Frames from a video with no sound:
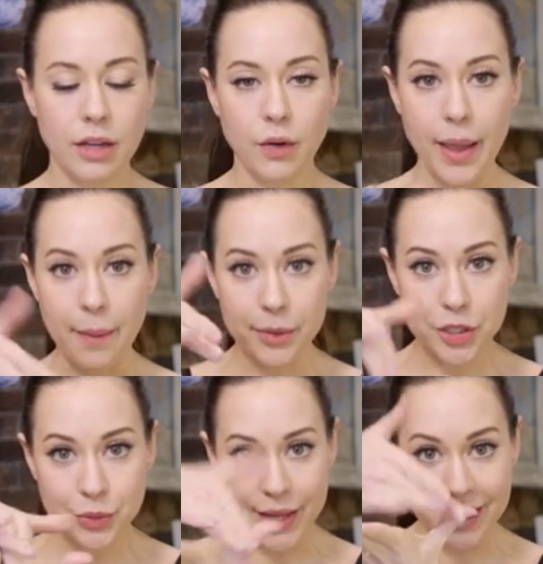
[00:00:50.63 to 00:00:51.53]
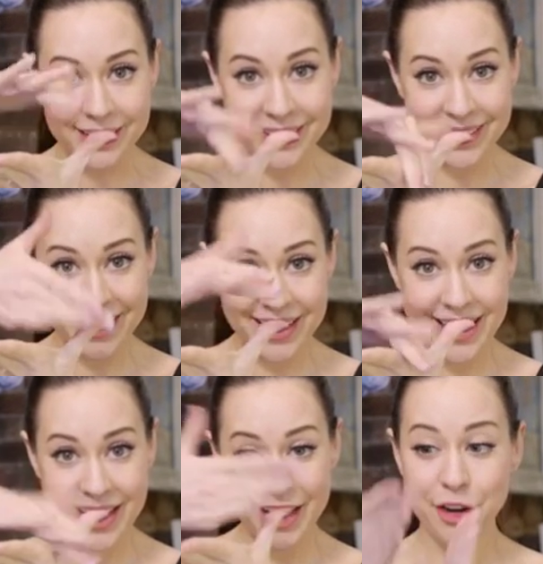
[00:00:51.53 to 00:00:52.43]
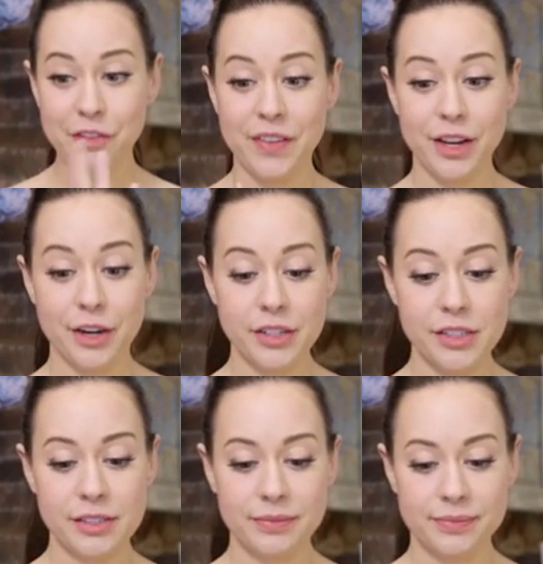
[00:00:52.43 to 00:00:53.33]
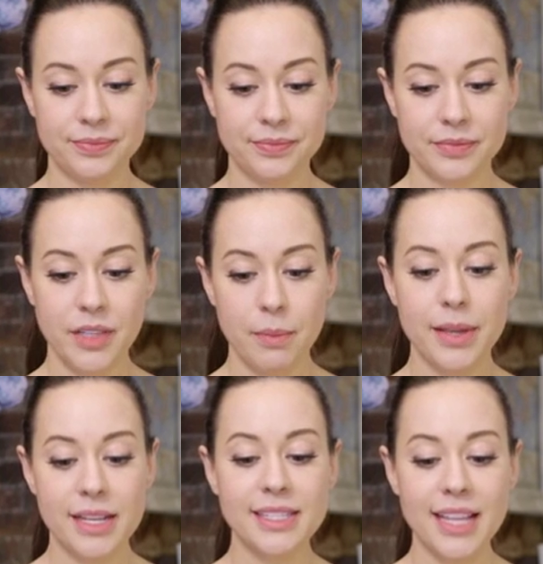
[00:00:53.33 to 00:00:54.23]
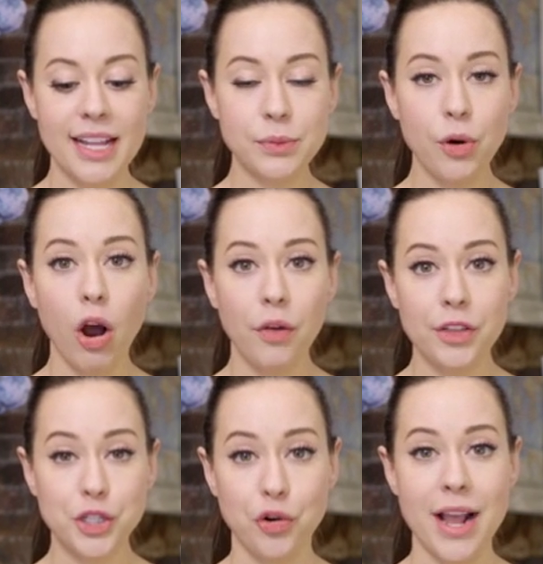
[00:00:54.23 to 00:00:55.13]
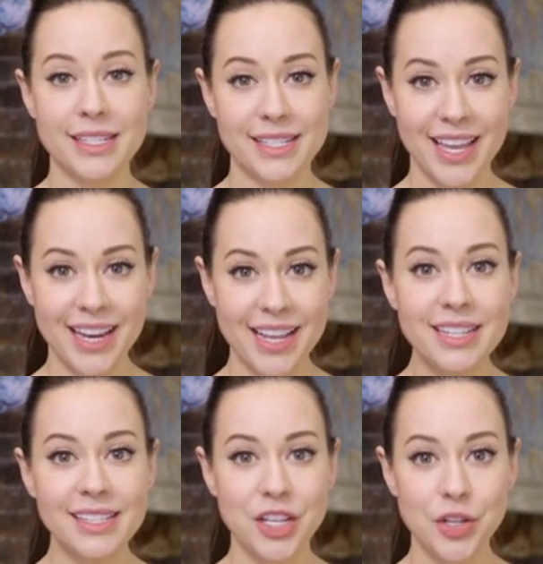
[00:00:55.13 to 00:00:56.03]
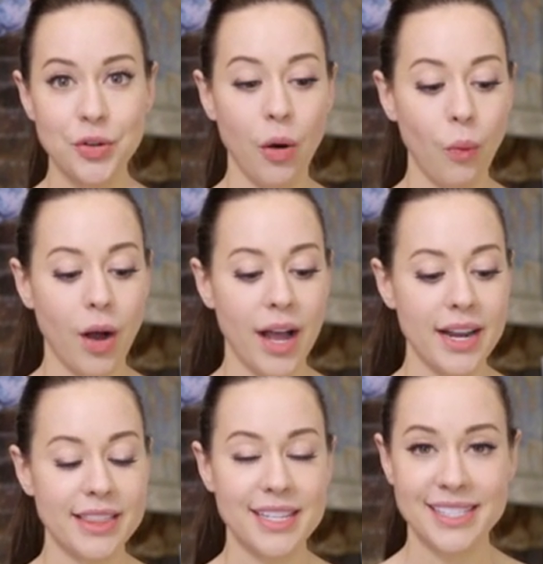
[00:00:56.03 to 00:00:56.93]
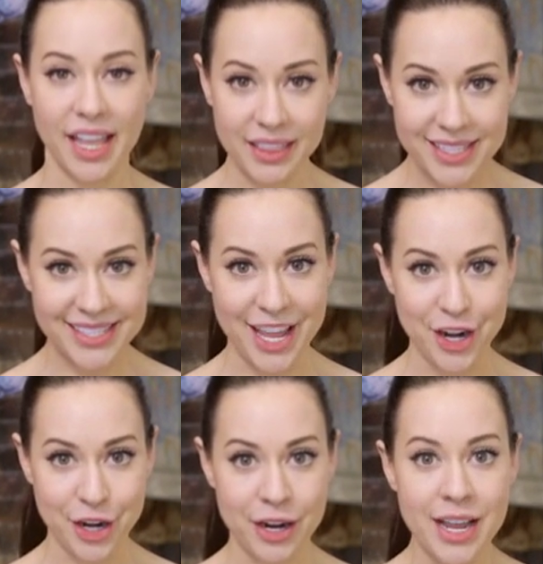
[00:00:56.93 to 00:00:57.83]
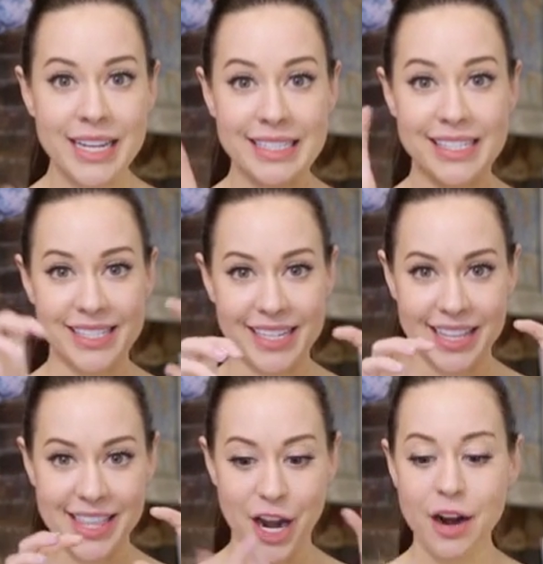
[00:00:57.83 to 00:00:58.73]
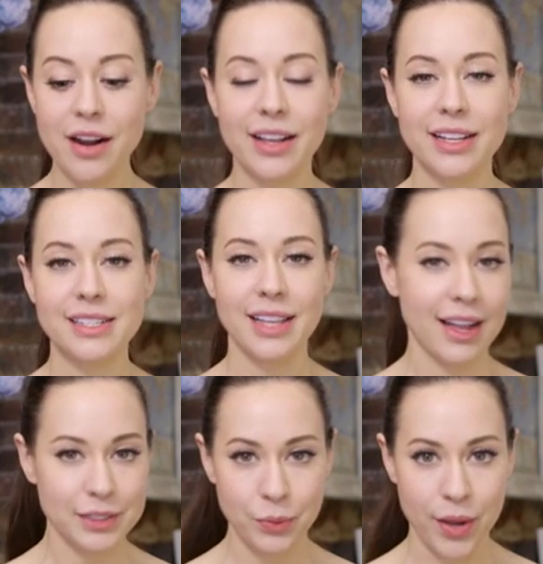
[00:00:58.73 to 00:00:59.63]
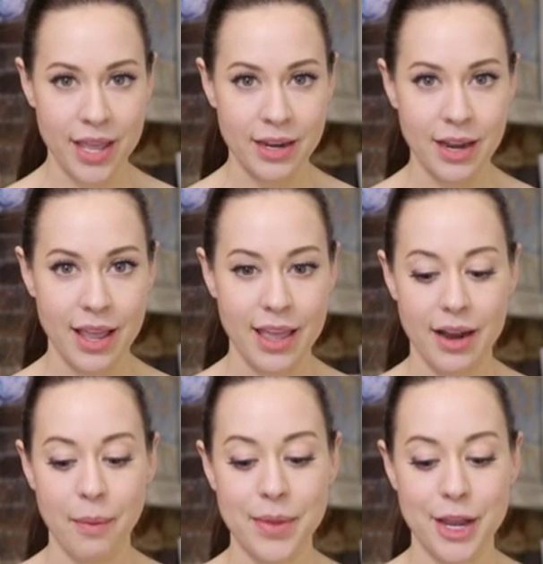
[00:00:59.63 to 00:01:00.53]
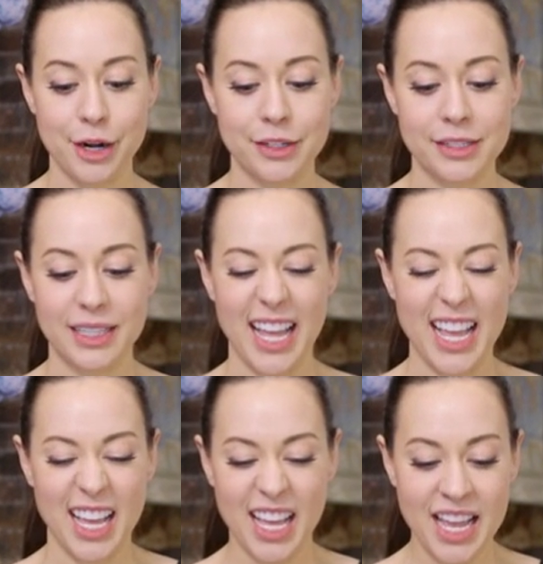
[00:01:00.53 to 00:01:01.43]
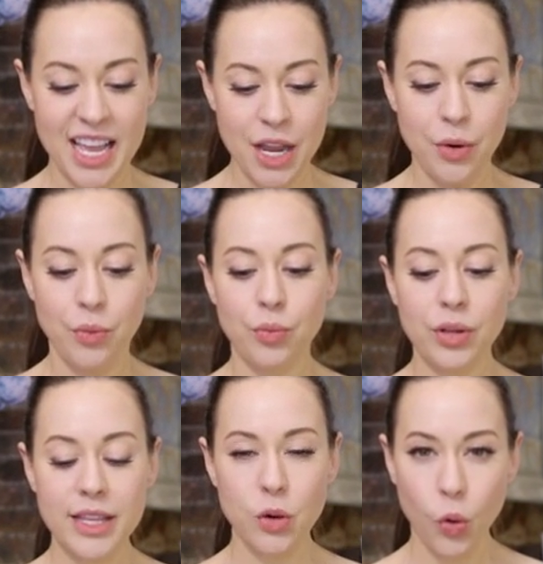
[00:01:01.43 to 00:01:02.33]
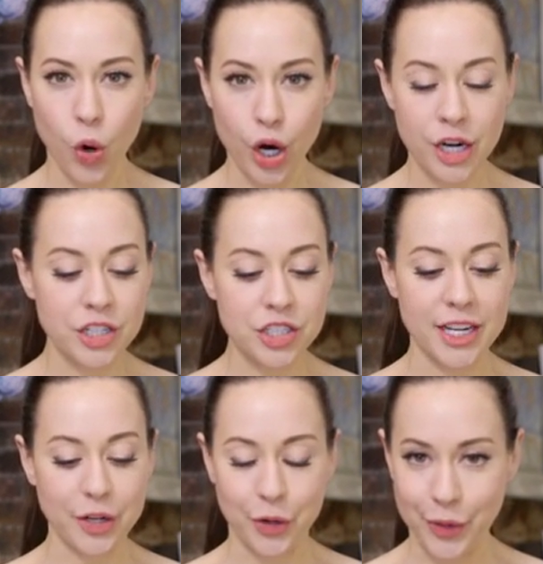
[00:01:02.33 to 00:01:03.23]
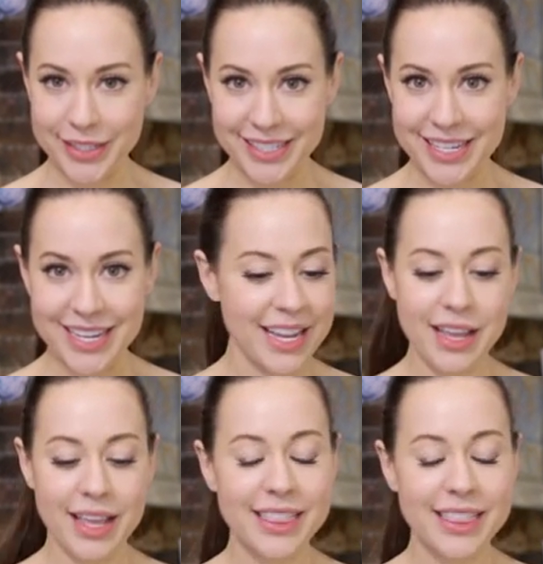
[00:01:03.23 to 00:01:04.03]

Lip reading: Go in between your fingers, because that's where all the dry skin is and you don't want the sunless tanner to stick there, because that's when it appears like really orange and crusty.